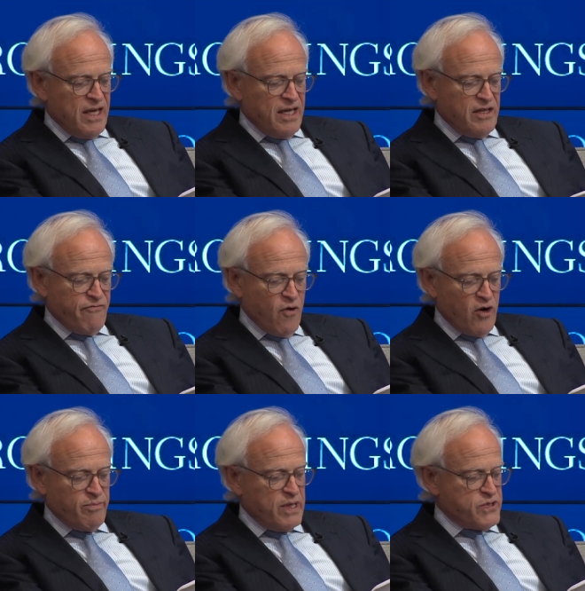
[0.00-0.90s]
in the
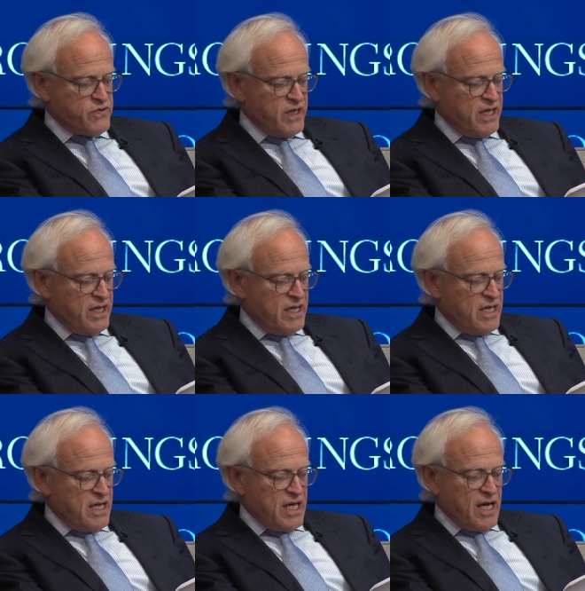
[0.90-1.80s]
foreign ministry.
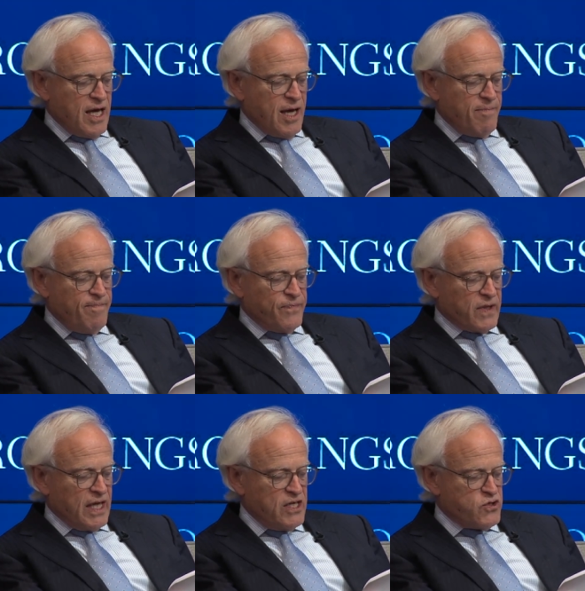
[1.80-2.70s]
Uh,
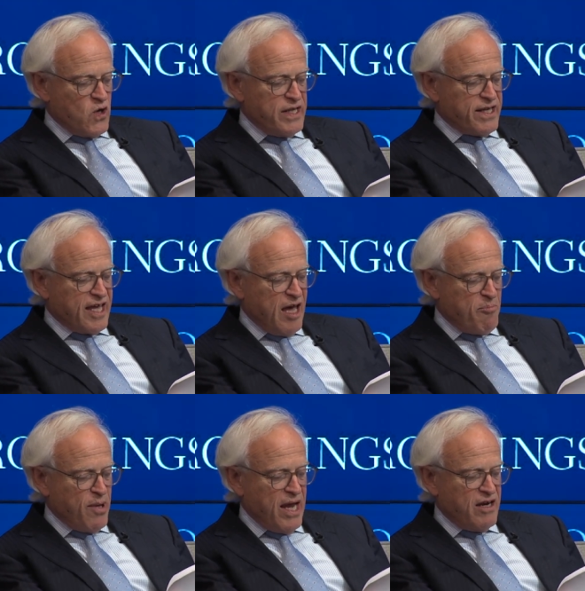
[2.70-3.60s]
he joined the
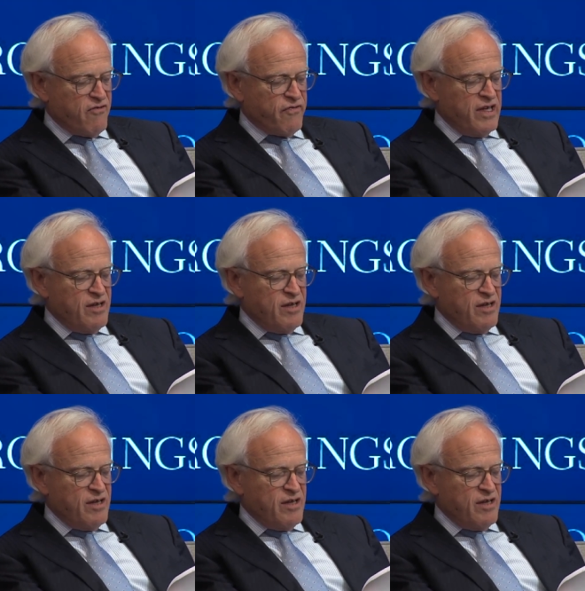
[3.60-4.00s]
campaign of